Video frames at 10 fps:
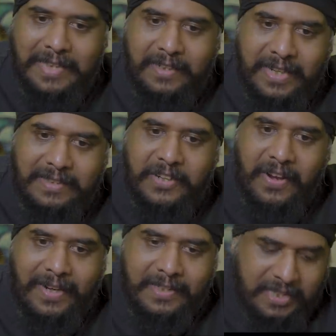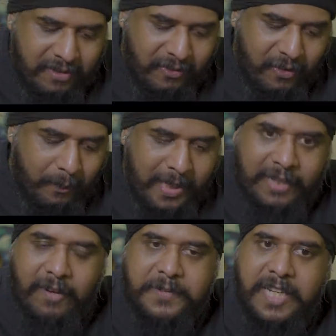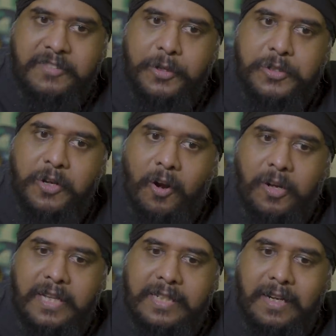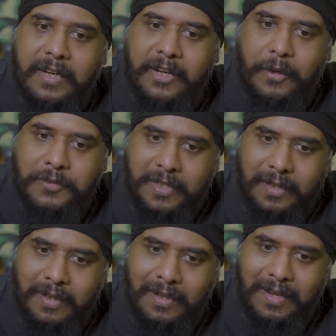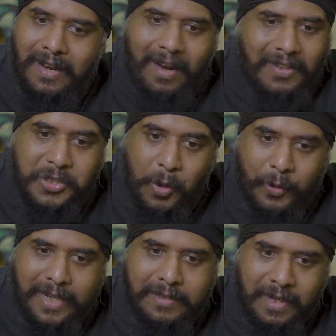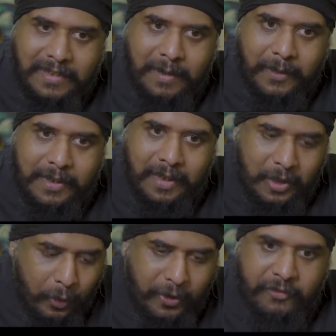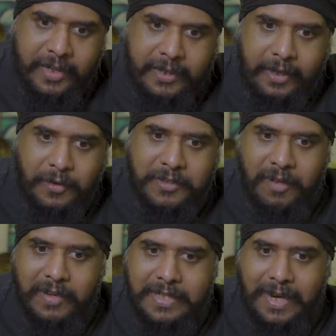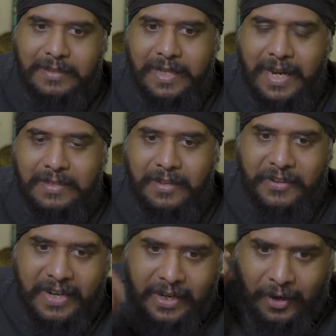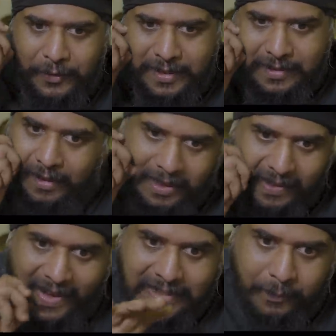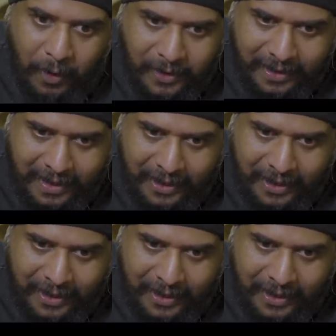in the day, in the 90s, when we were building websites, we used to call that a carousel. Story is nothing but a glorified carousel, which actually has a ring around a circle. That's about